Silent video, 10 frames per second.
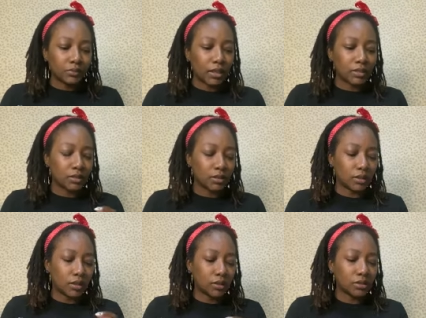Let's see.
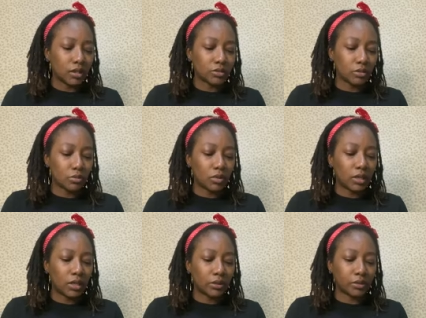Let's get some more
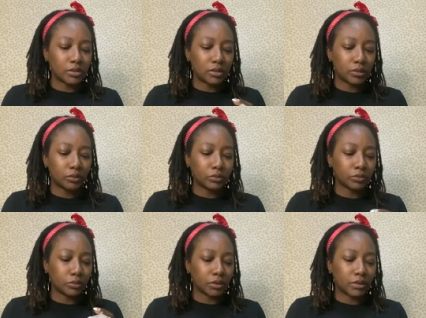clarity around
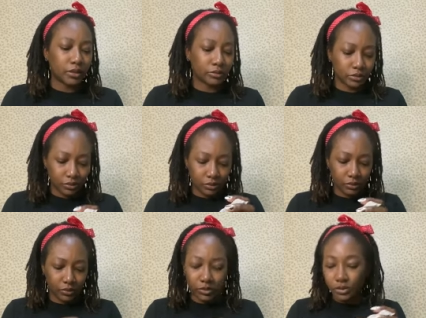what you can do to
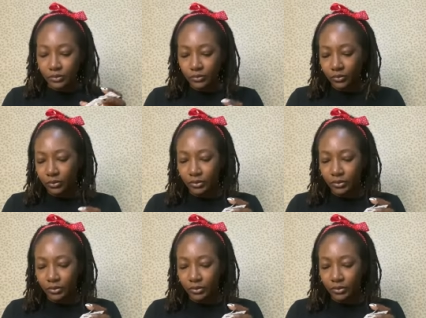receive.